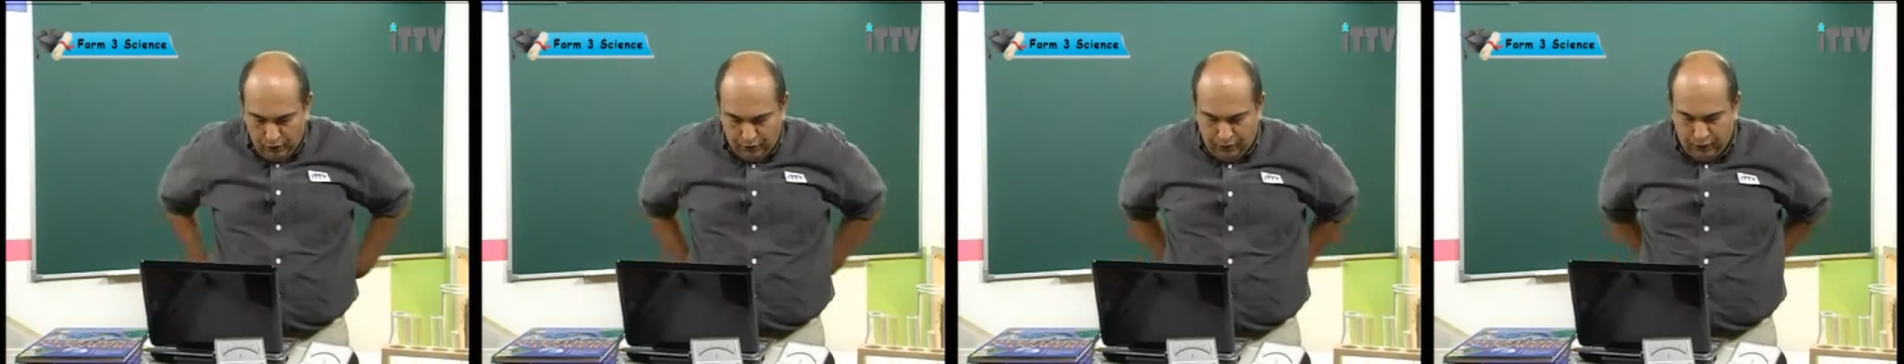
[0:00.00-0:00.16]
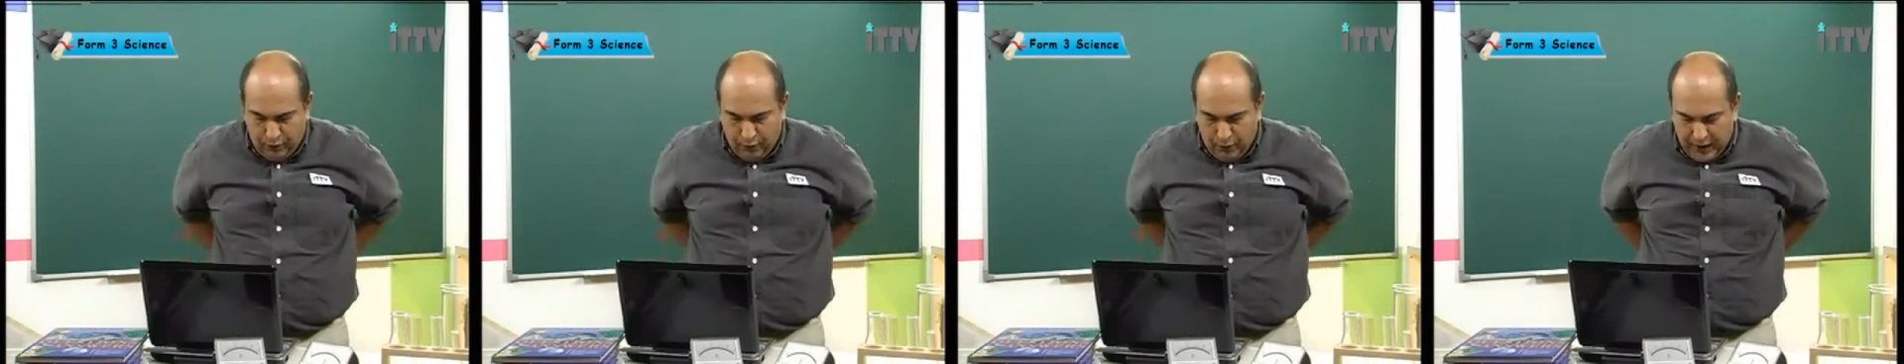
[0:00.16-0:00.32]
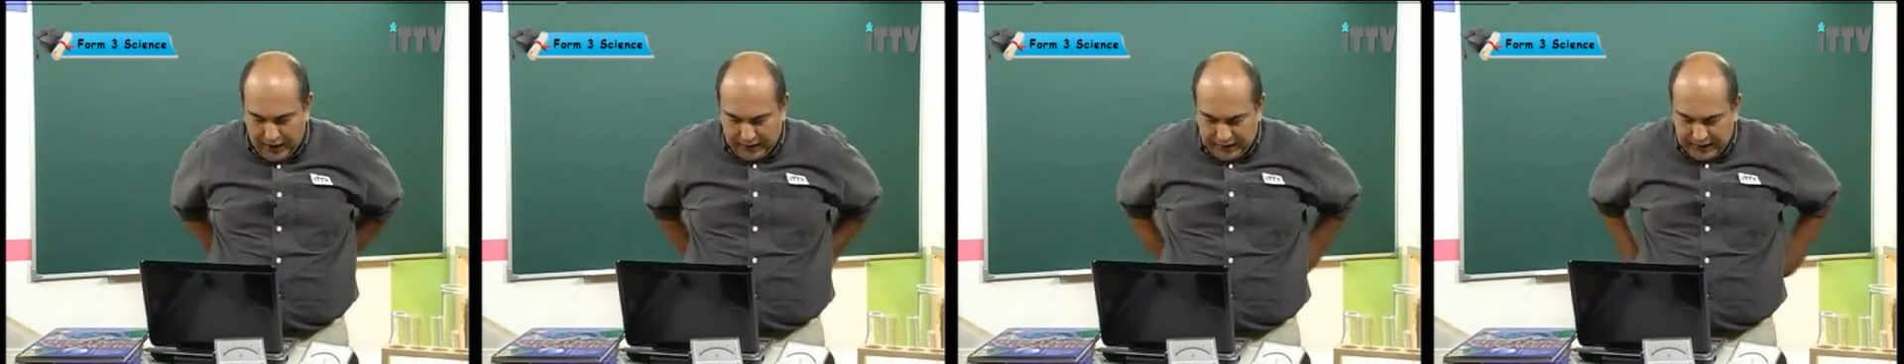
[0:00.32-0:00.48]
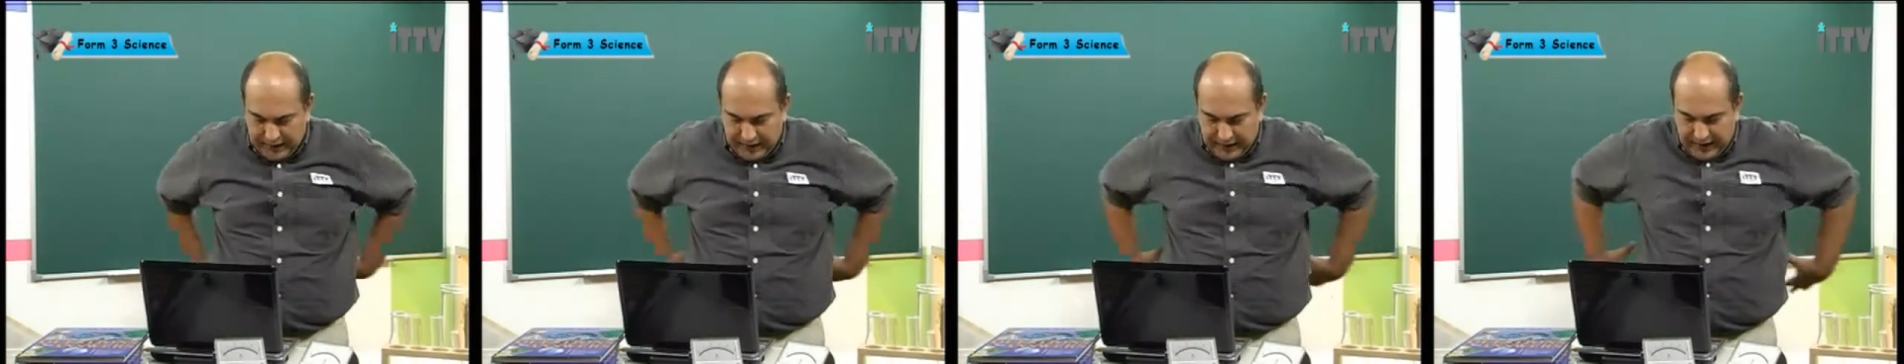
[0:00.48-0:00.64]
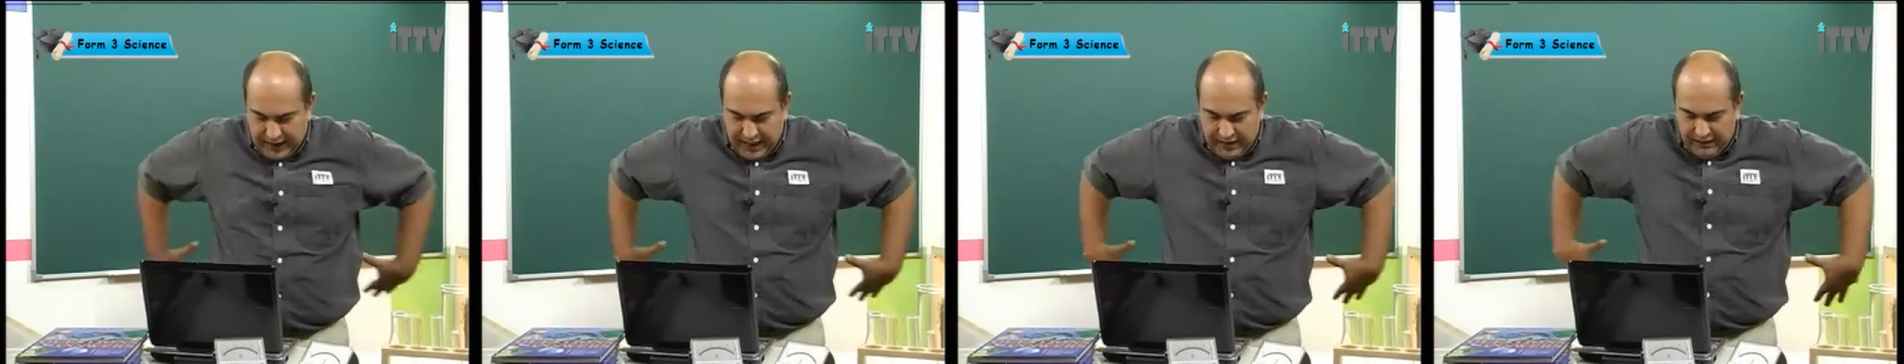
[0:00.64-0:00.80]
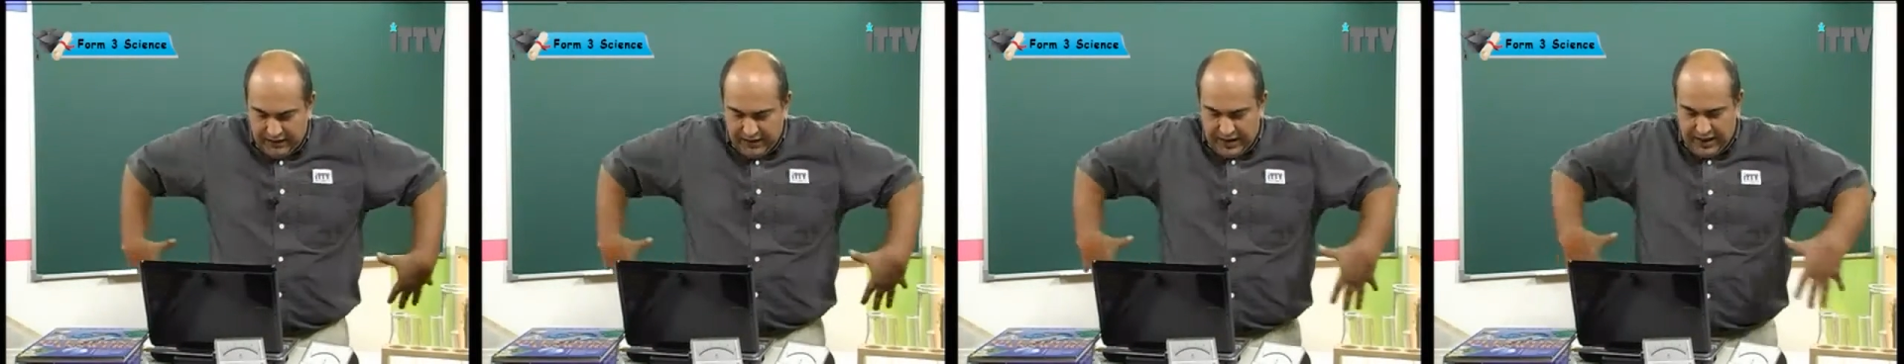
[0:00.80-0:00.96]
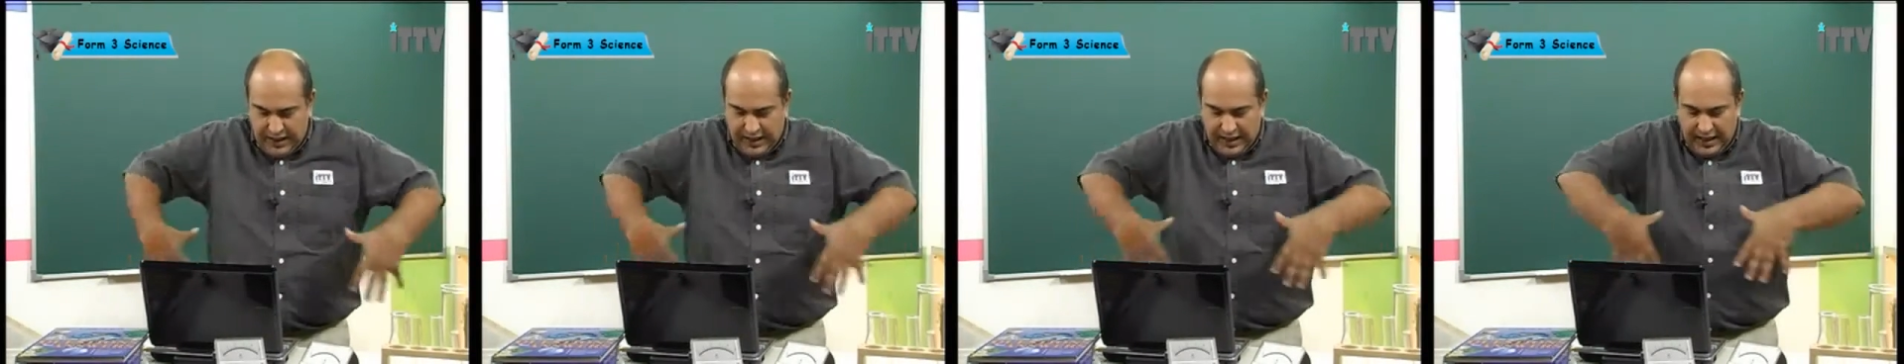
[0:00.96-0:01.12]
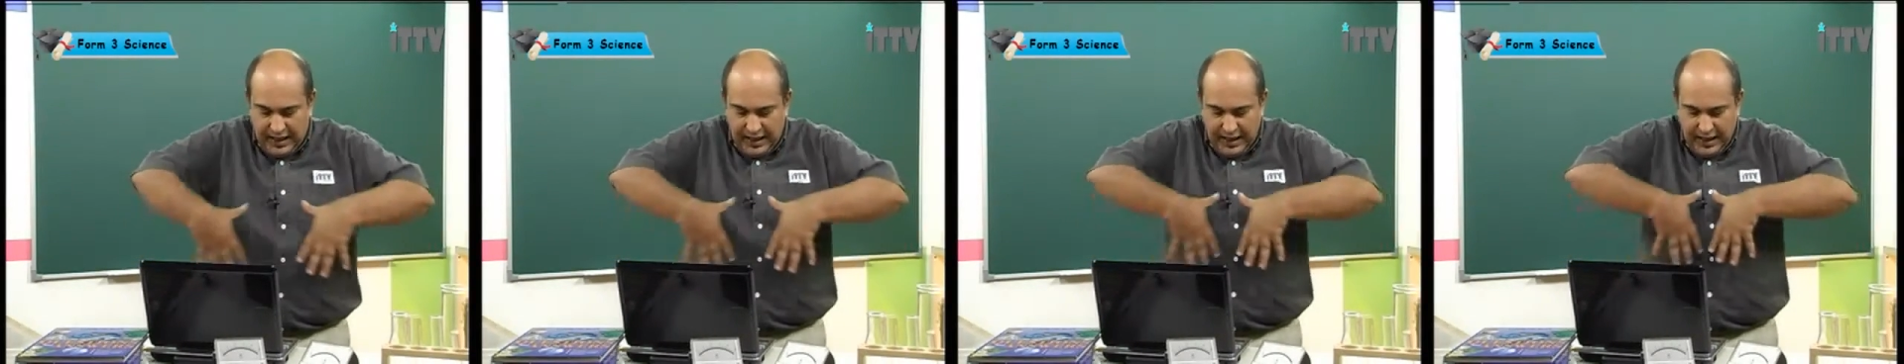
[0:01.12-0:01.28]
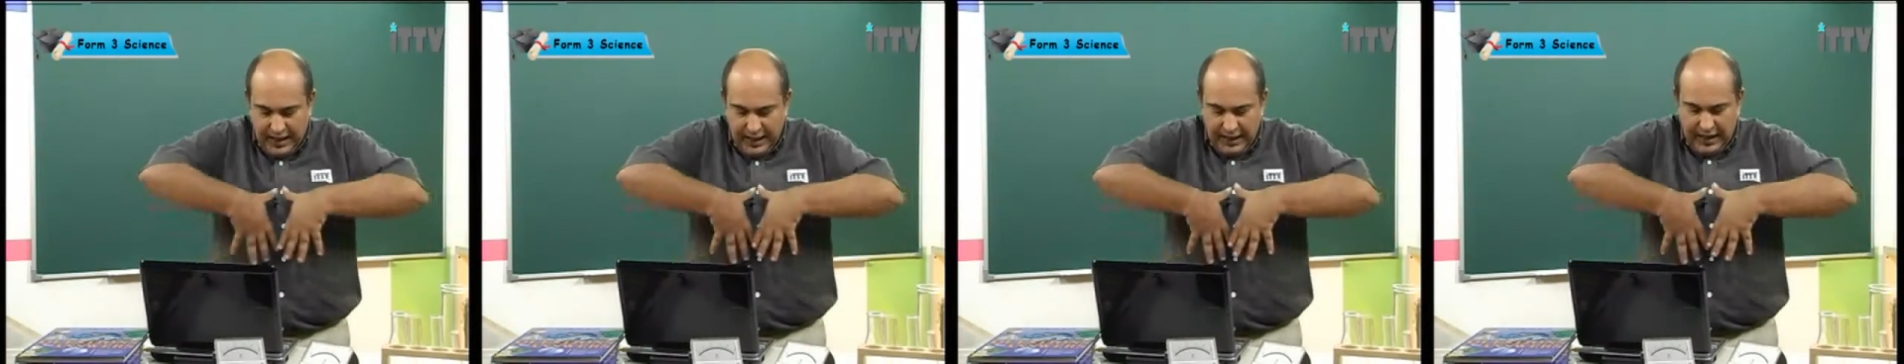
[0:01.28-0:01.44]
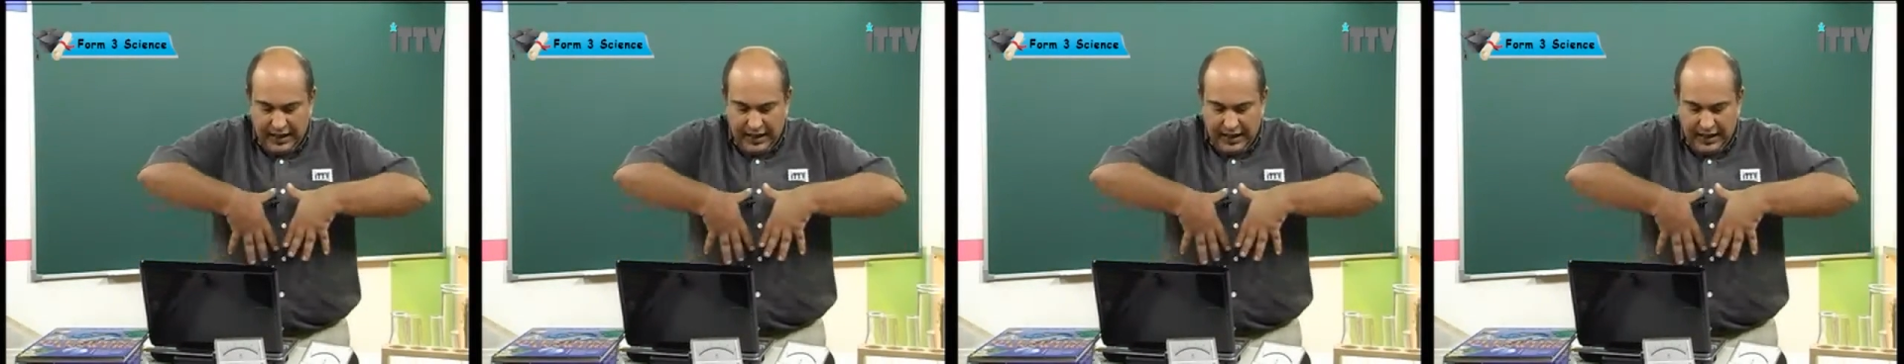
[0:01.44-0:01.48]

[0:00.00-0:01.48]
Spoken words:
thoracic cavity